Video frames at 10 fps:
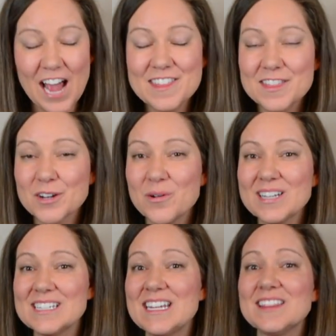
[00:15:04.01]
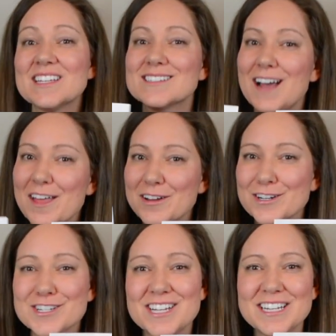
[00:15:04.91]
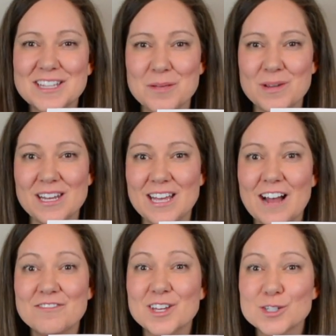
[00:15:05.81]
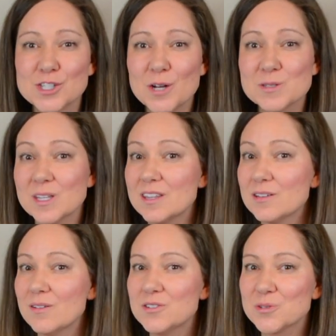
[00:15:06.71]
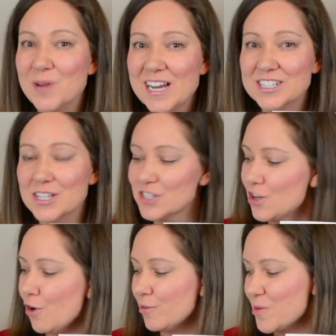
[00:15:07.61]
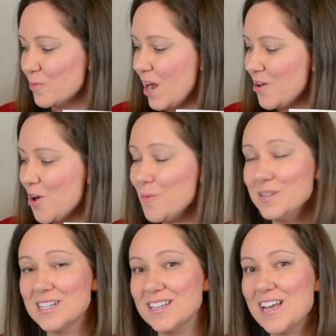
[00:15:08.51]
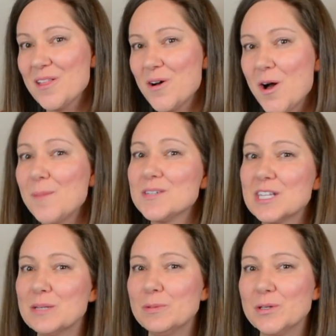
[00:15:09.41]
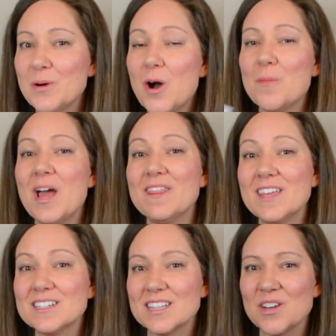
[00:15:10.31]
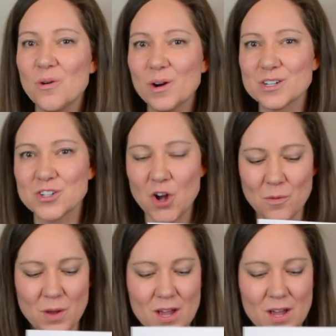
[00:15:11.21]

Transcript: And then they're going to need this other sheet in the PDF that shows that the directions go from the red home to the yellow home to the blue home and then to the orange home.